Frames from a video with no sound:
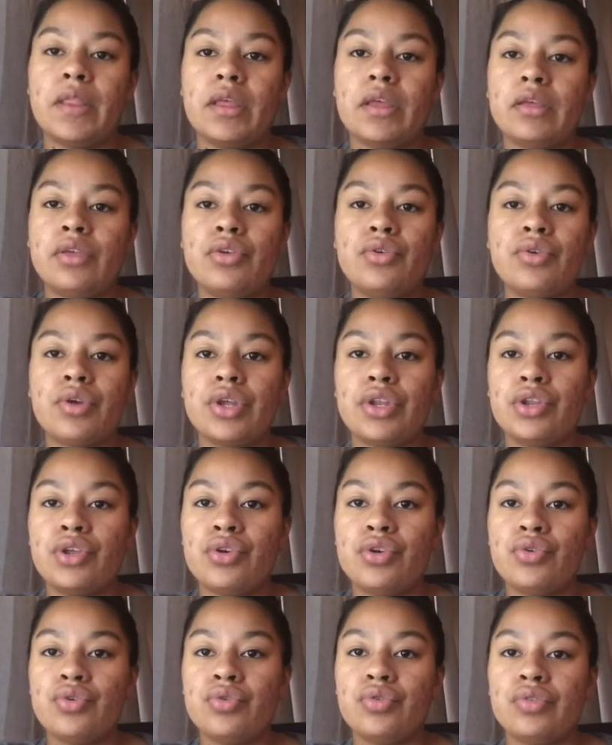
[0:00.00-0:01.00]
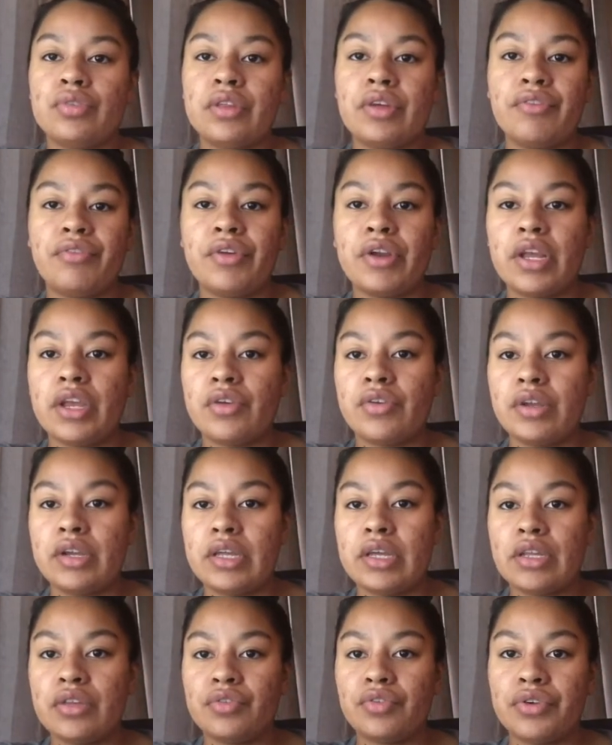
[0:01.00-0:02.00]
You can use different
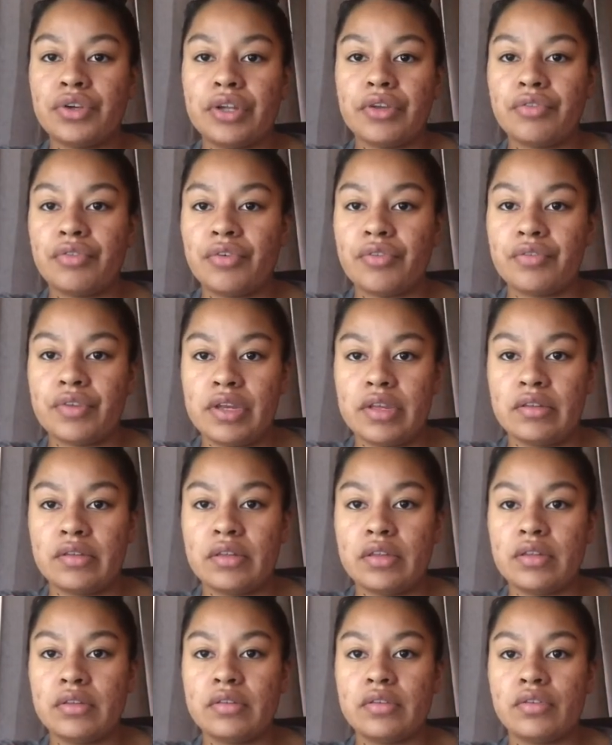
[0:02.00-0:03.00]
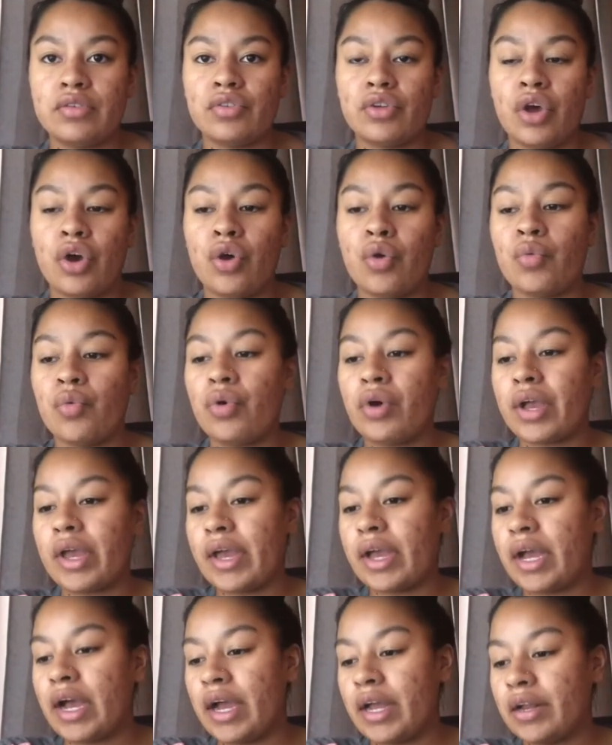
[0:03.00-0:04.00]
ingredients for different reasons, so we'll get
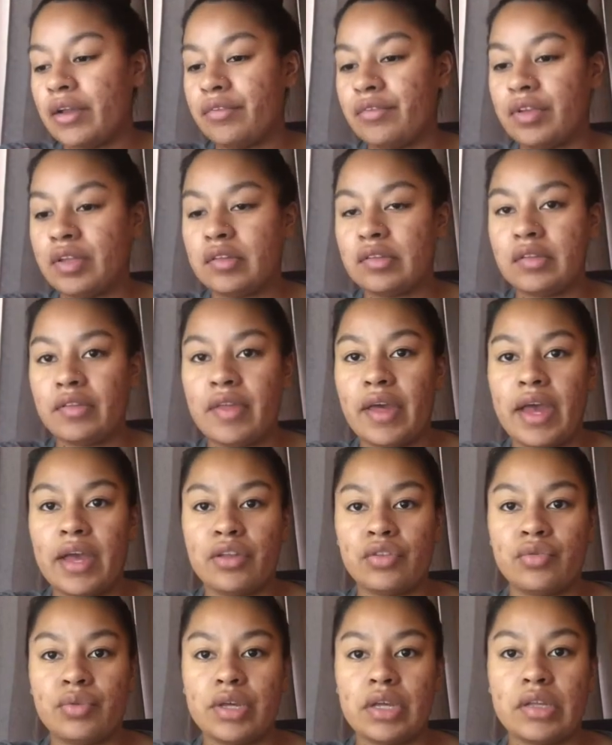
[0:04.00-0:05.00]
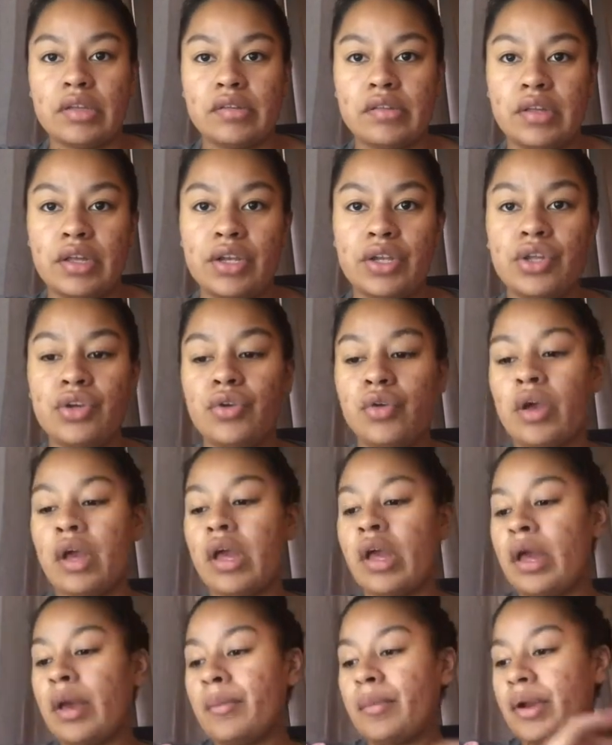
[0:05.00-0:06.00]
kind of into that as we continue,
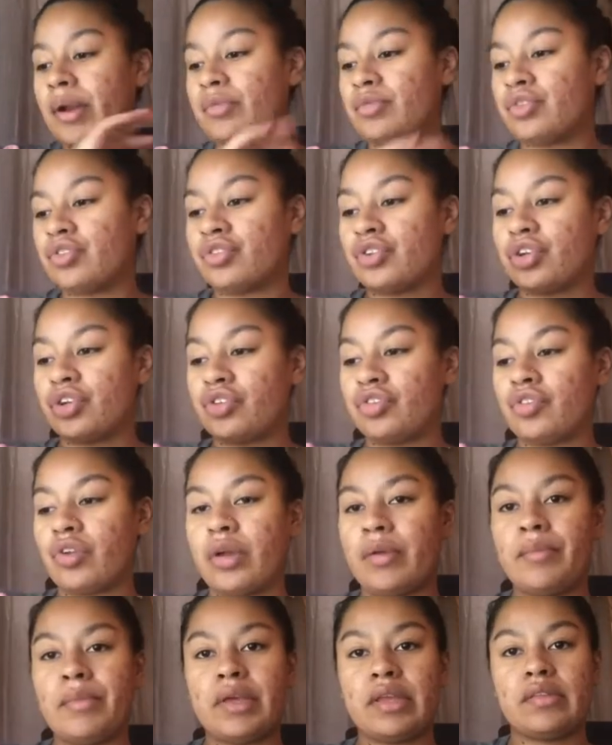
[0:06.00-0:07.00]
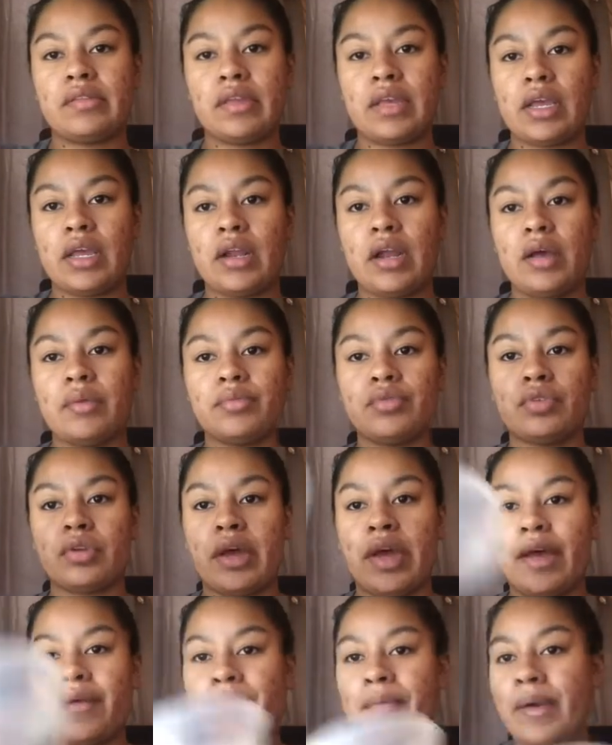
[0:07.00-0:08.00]
but I'm just going to start mixing it up. So I
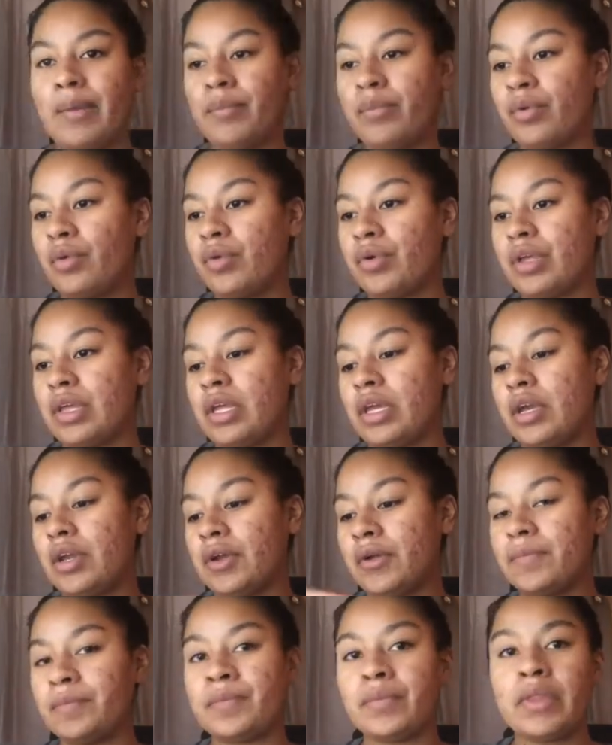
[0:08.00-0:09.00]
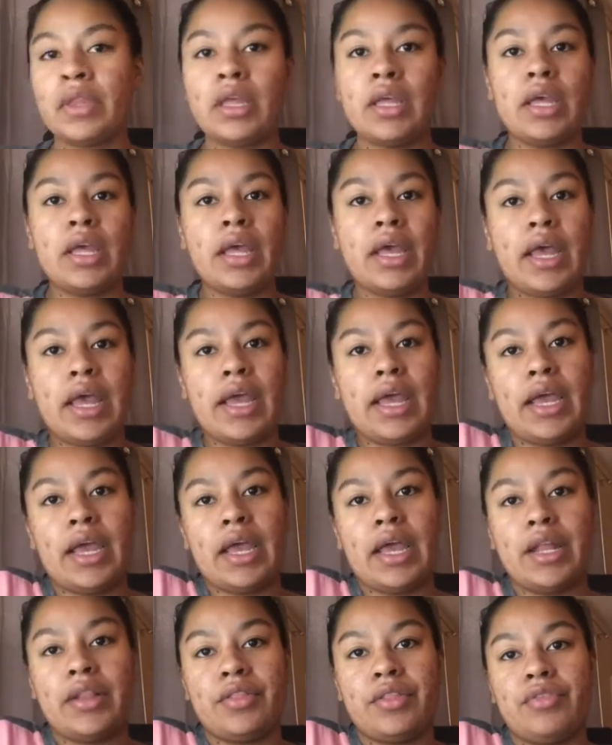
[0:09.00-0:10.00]
have my bowl here,
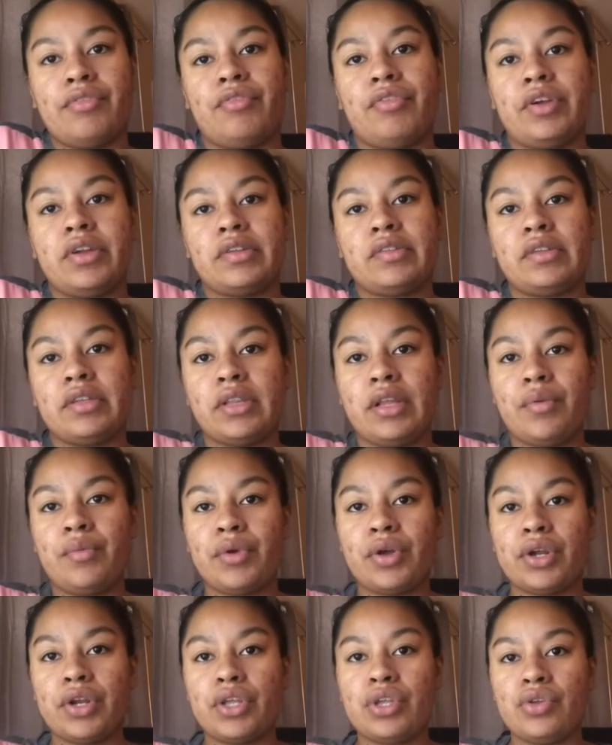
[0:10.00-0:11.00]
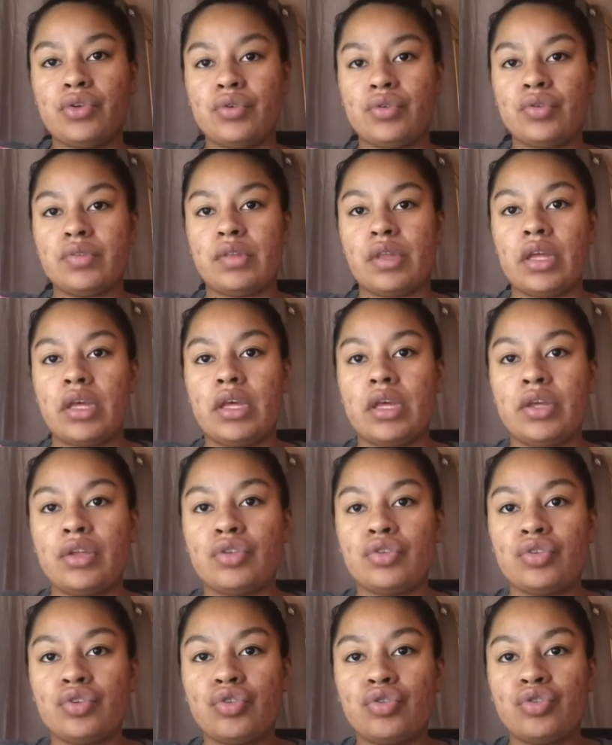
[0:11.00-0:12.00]
and the first thing that we're going to use
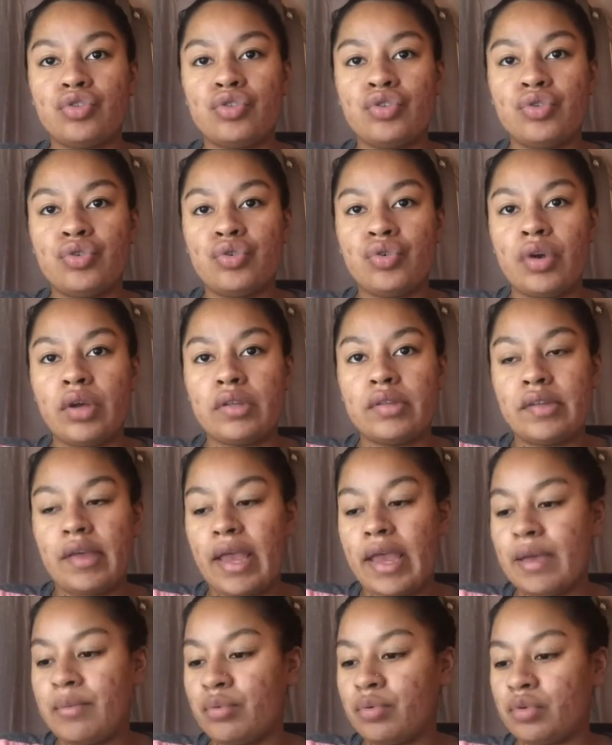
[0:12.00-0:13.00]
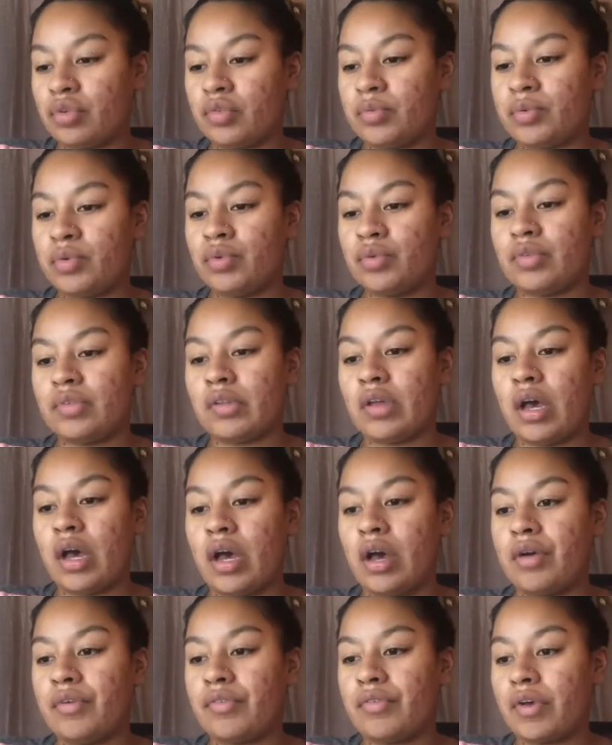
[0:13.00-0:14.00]
is 2 tablespoons
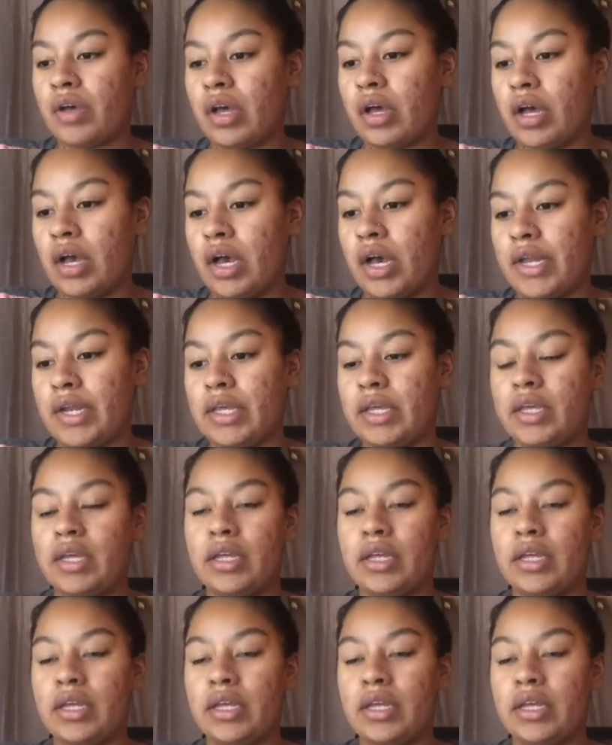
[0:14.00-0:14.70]
of honey.